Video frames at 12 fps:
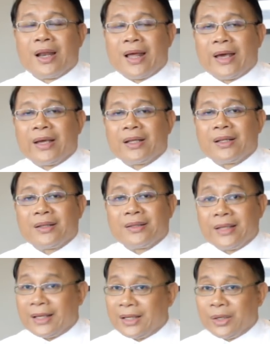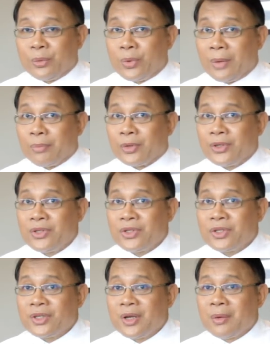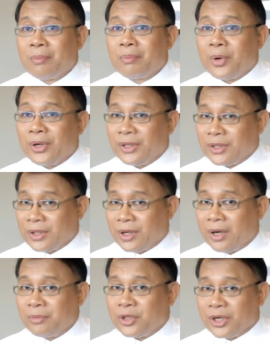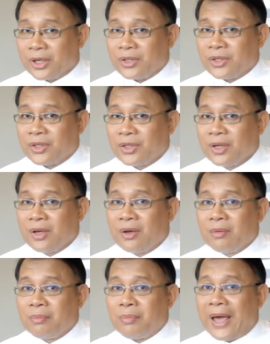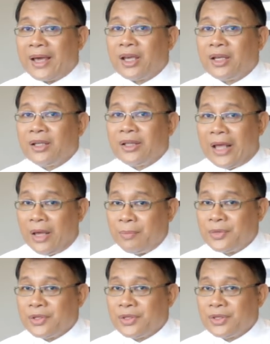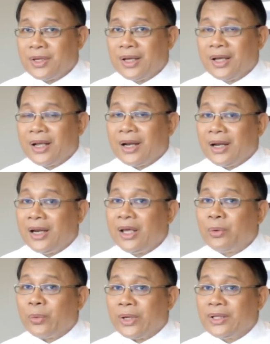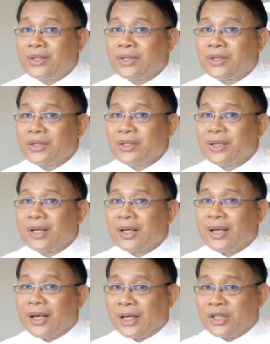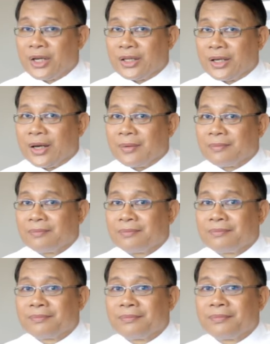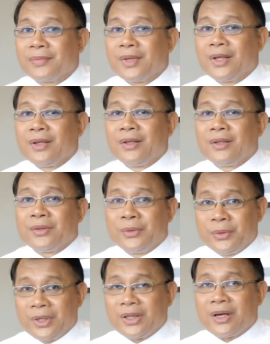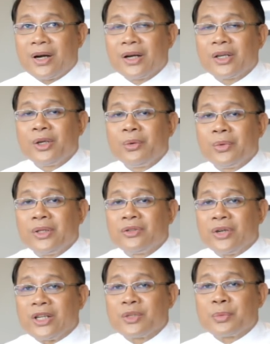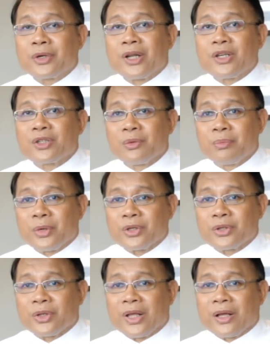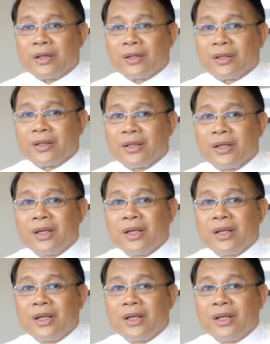like deadly weapons, pointed objects, packing tapes, liquids, etc. Do not argue with transportation personnel.